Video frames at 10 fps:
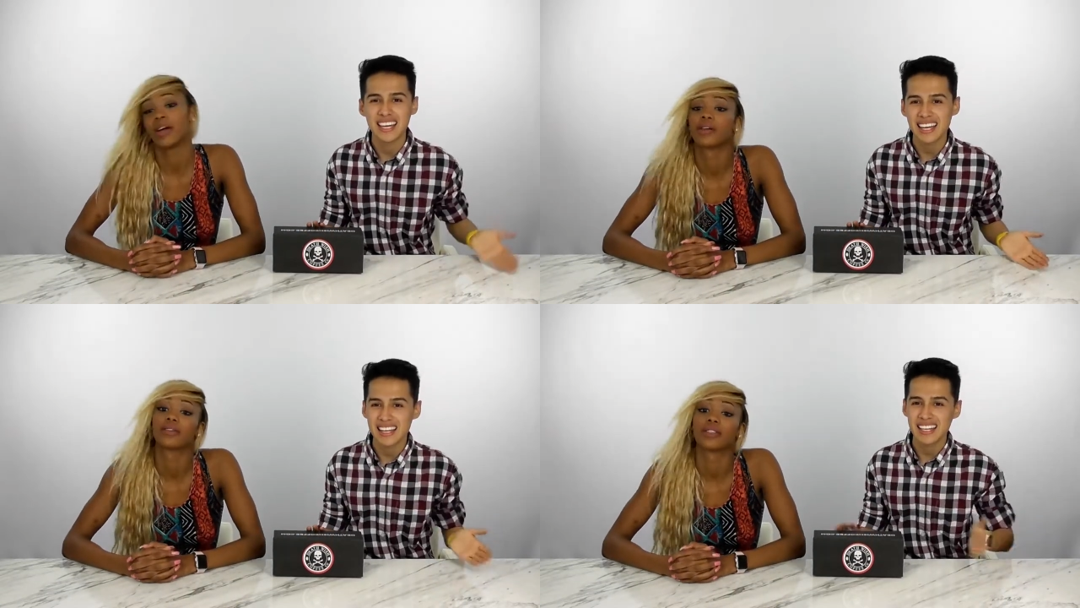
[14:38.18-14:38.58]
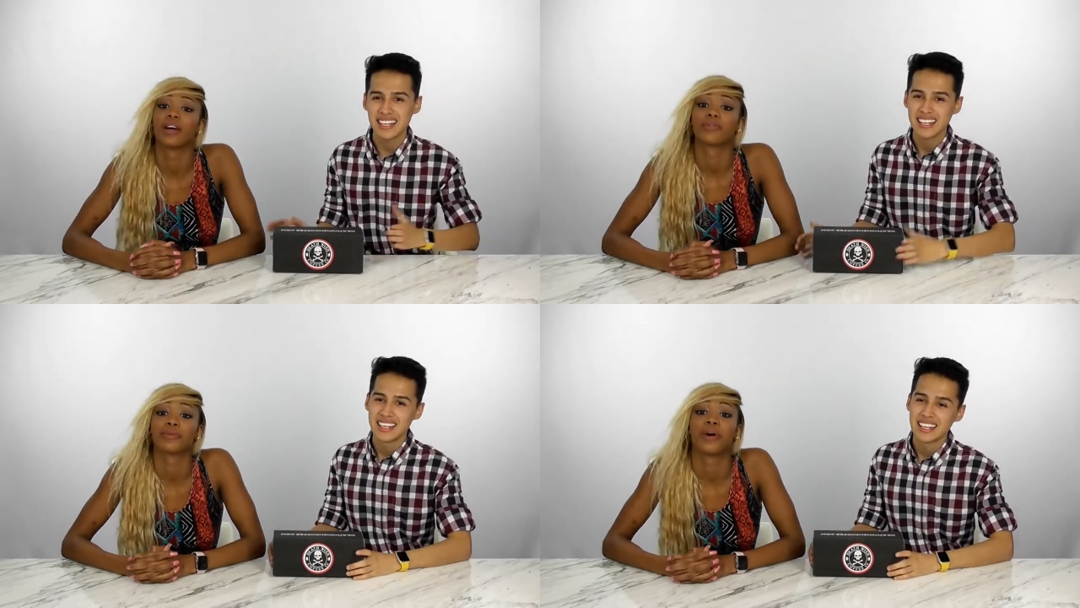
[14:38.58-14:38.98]
Speaker 1: bounce
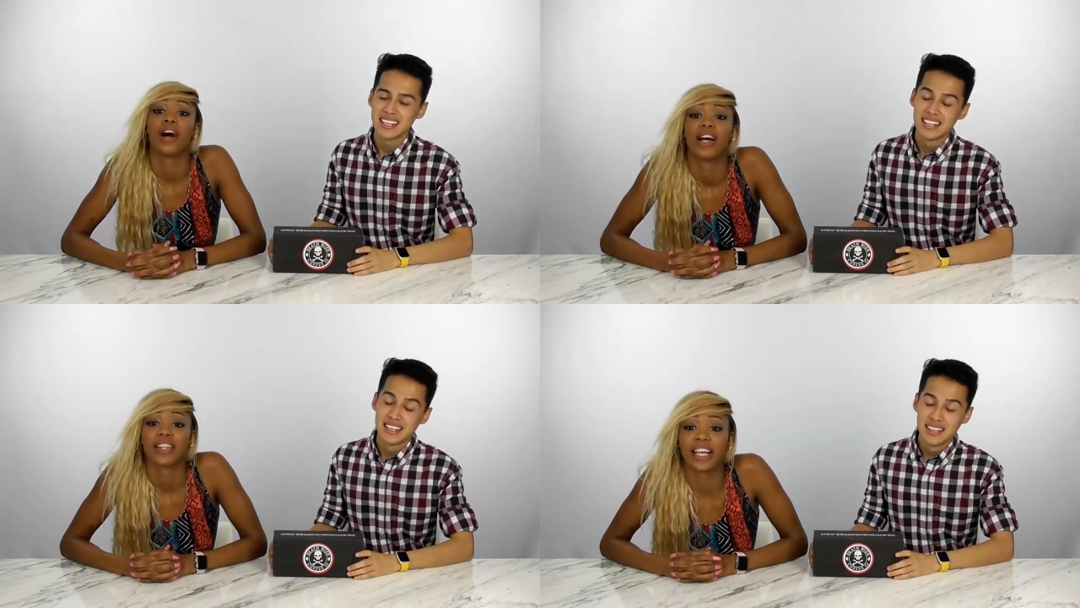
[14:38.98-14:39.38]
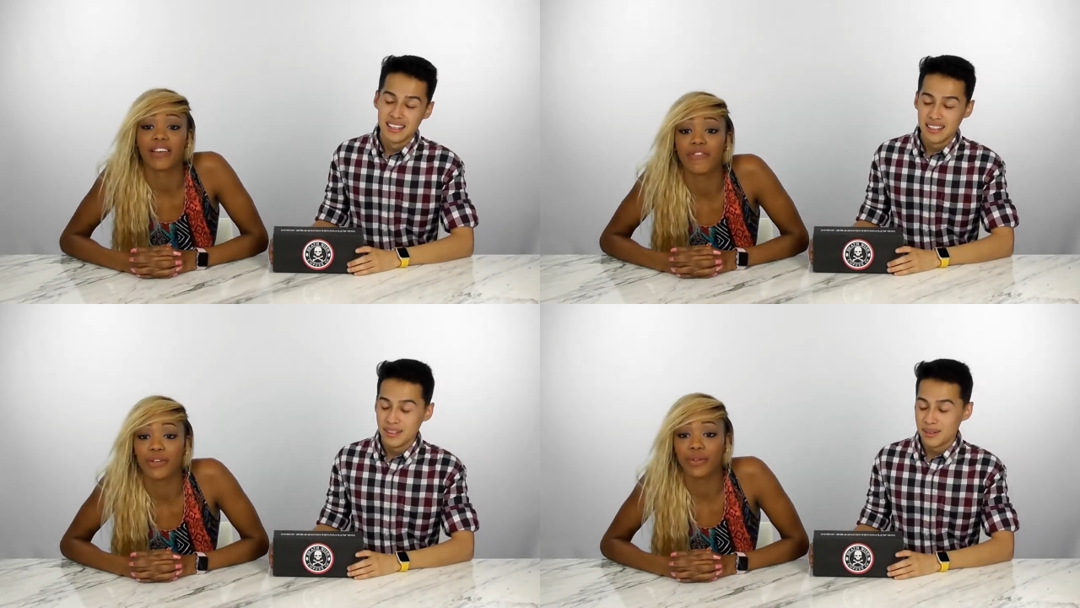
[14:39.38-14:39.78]
off the wall. Like
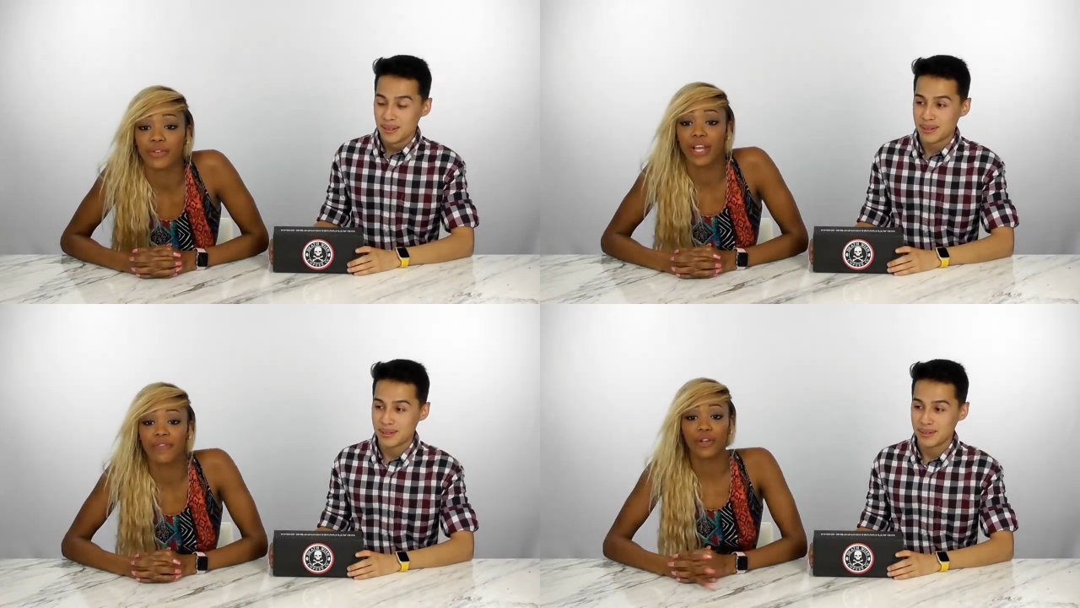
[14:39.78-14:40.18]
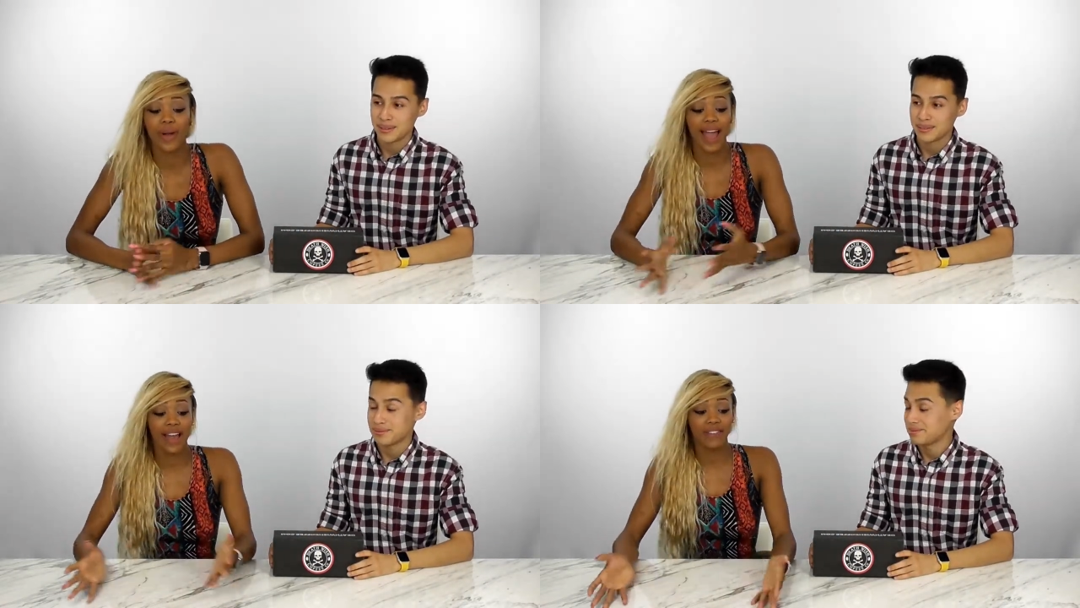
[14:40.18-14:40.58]
if you if you
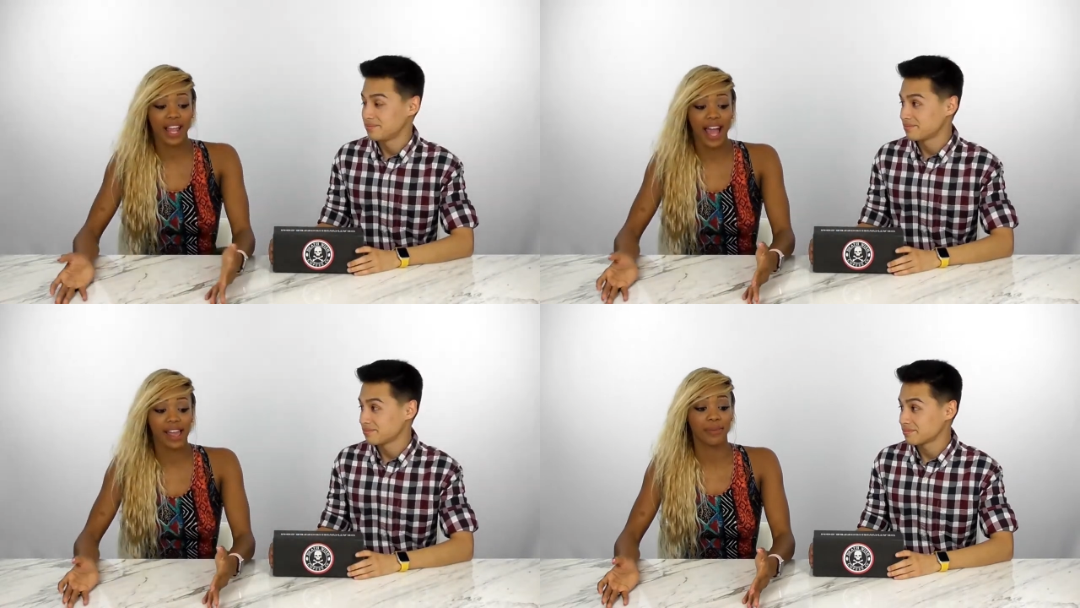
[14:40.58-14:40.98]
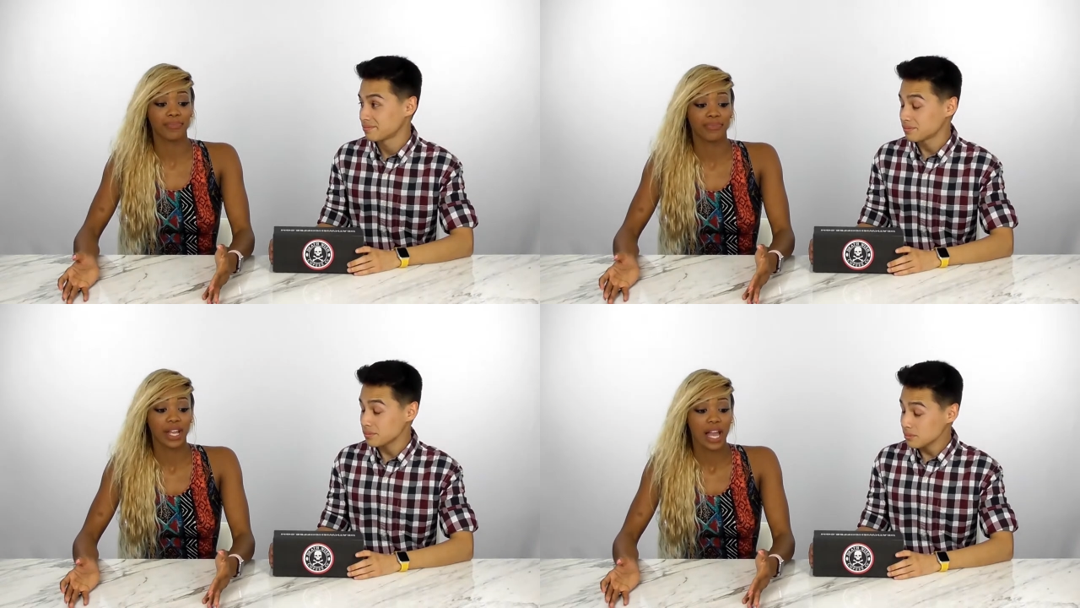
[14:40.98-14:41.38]
have like
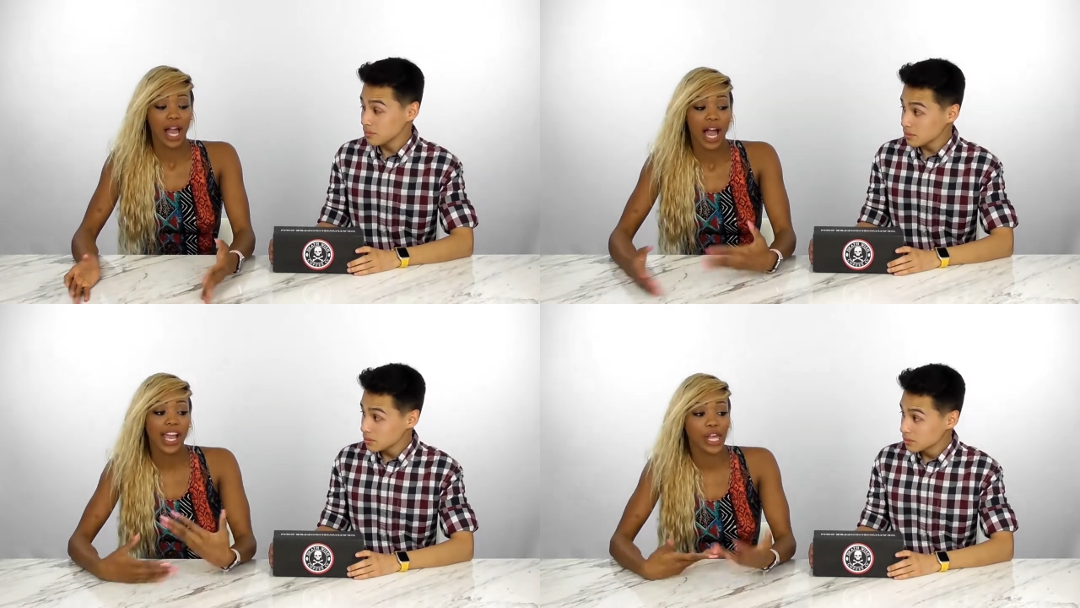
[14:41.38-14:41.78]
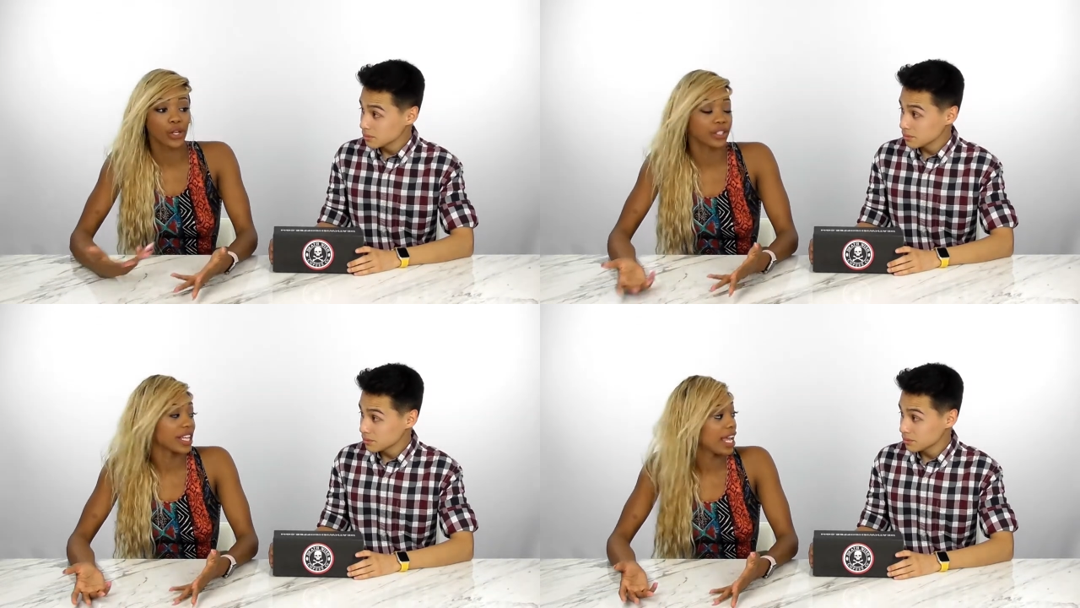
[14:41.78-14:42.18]
an
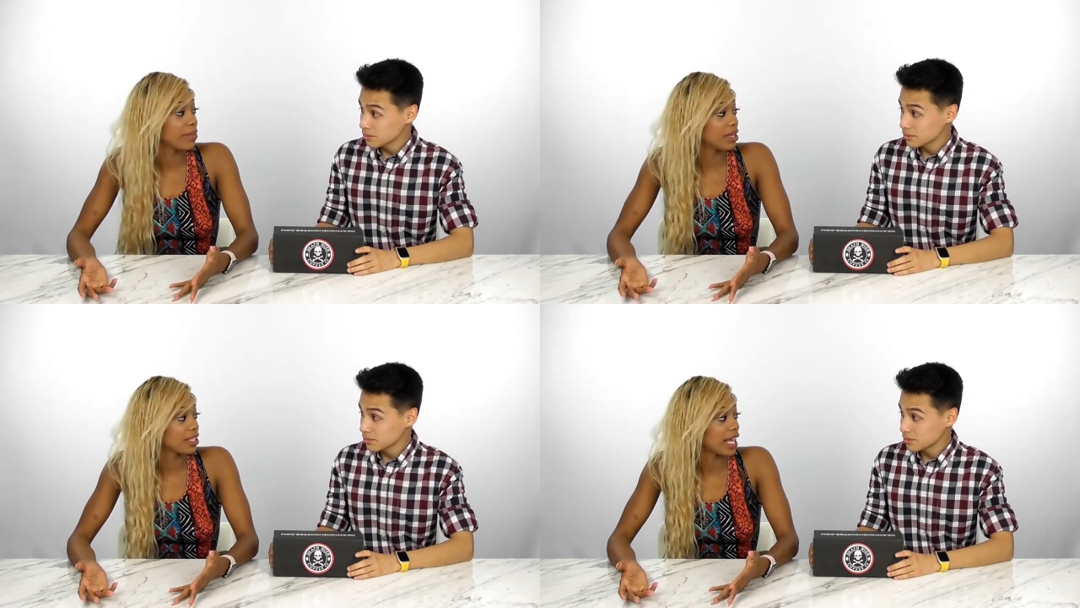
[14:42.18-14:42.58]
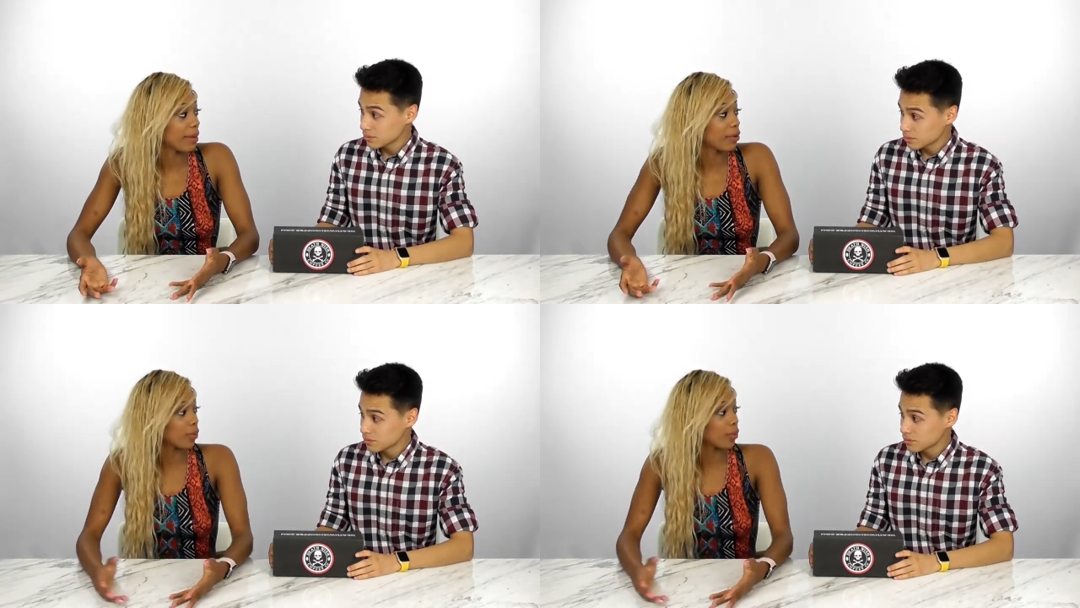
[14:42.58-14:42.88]
entertainment type